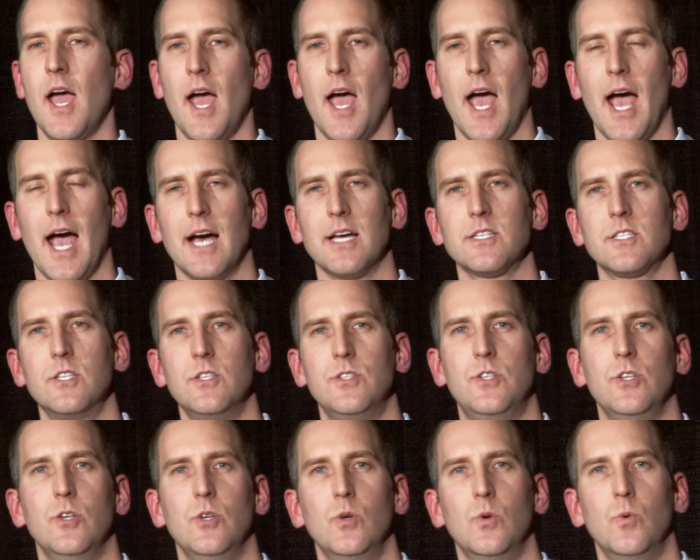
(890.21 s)
has to
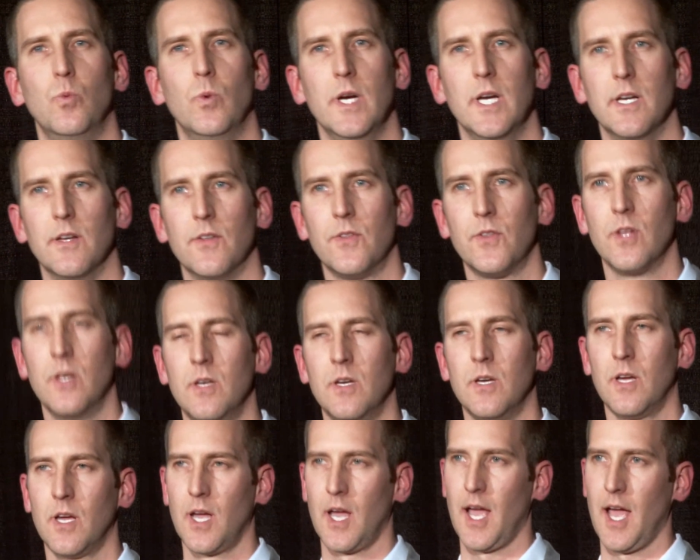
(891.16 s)
do with
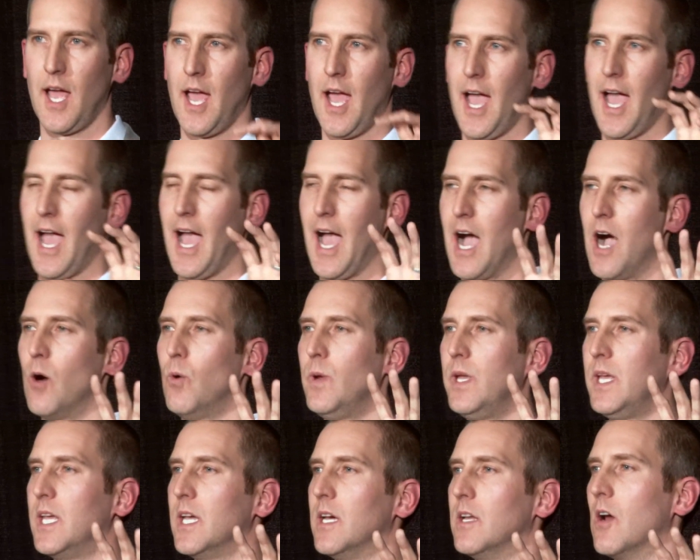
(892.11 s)
how
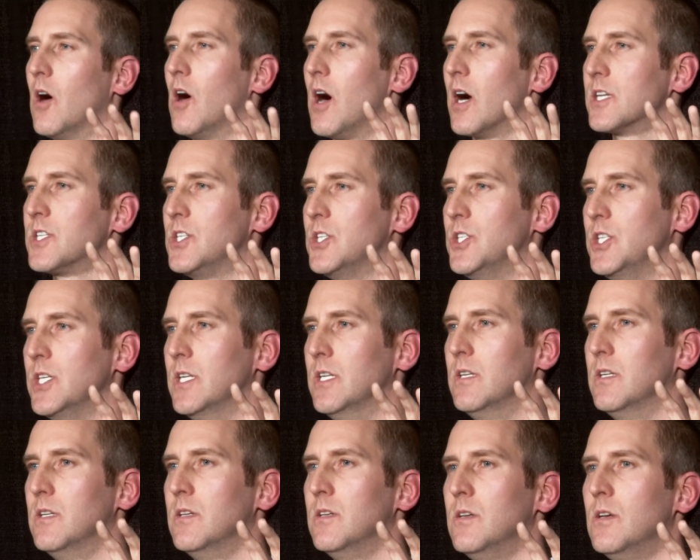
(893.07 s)
we get
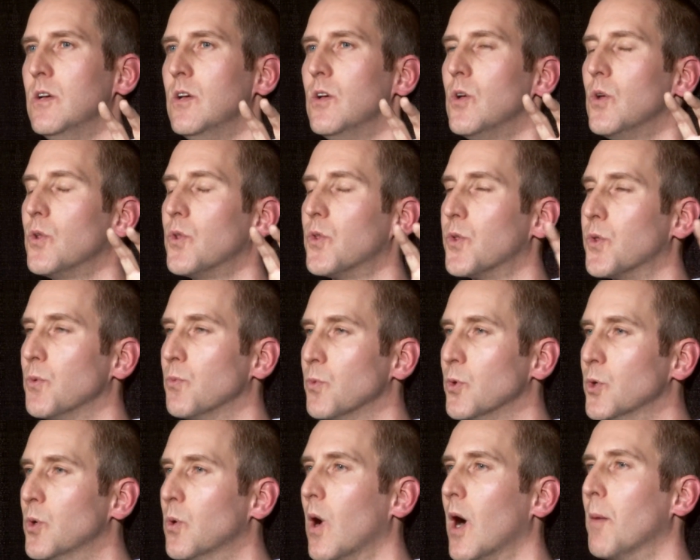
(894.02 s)
oxygen
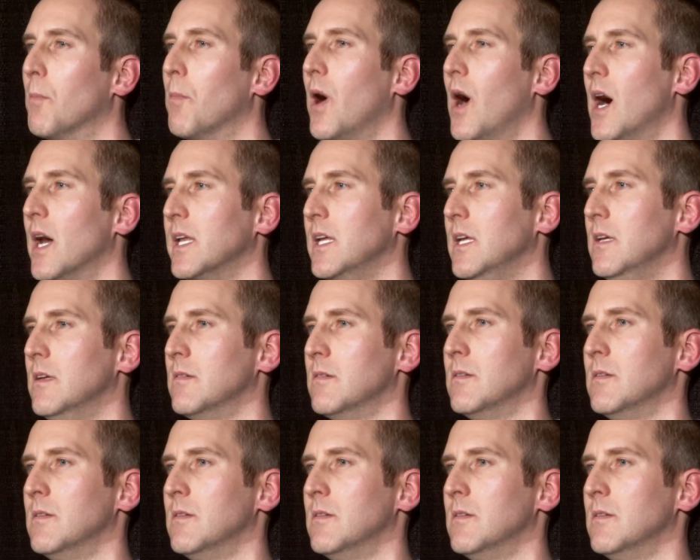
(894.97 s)
through our body,